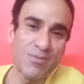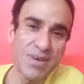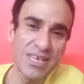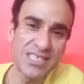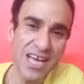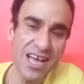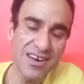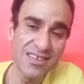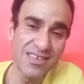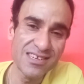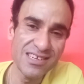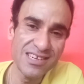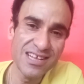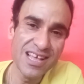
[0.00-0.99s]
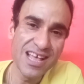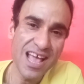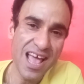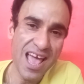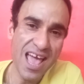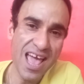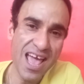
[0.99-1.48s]
to my channel
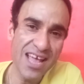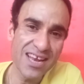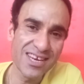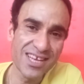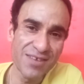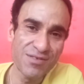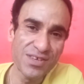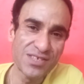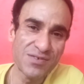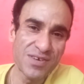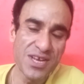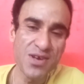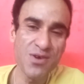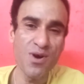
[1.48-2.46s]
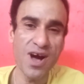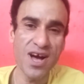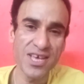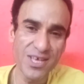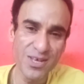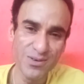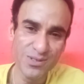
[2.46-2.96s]
and give this video a
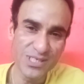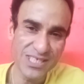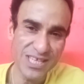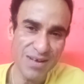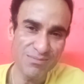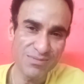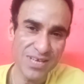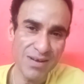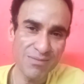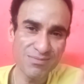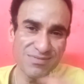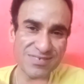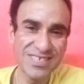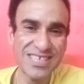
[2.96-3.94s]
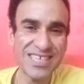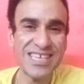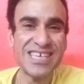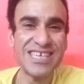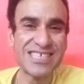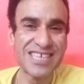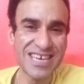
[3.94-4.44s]
huge thumbs up.
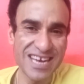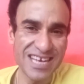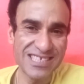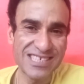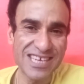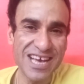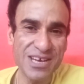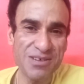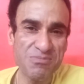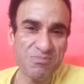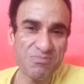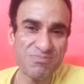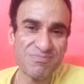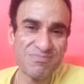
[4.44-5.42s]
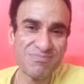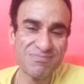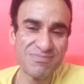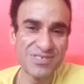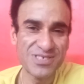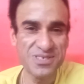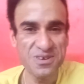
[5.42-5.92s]
Till next time,
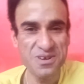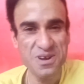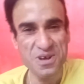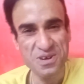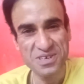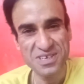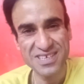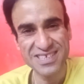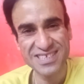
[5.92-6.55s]
so long.